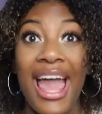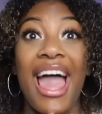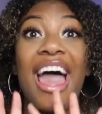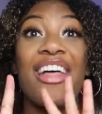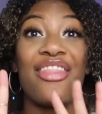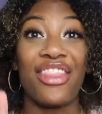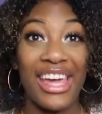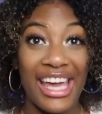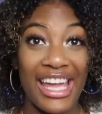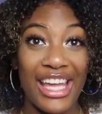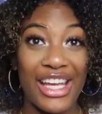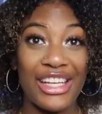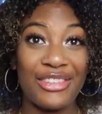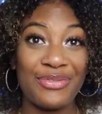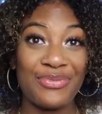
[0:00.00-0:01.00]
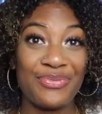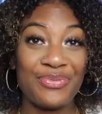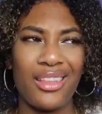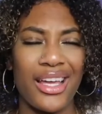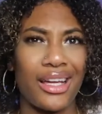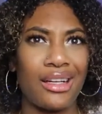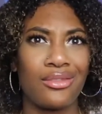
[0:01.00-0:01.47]
and then
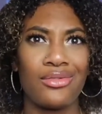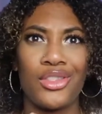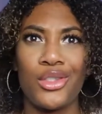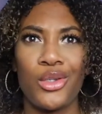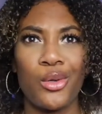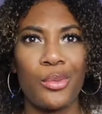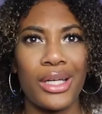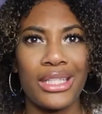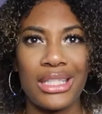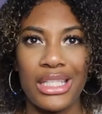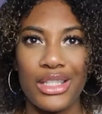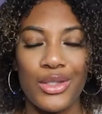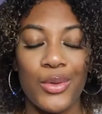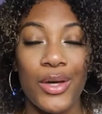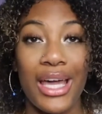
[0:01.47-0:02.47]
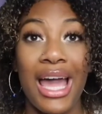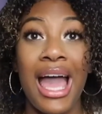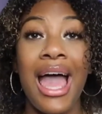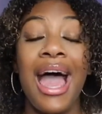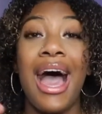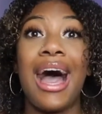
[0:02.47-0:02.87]
like 2 months into it,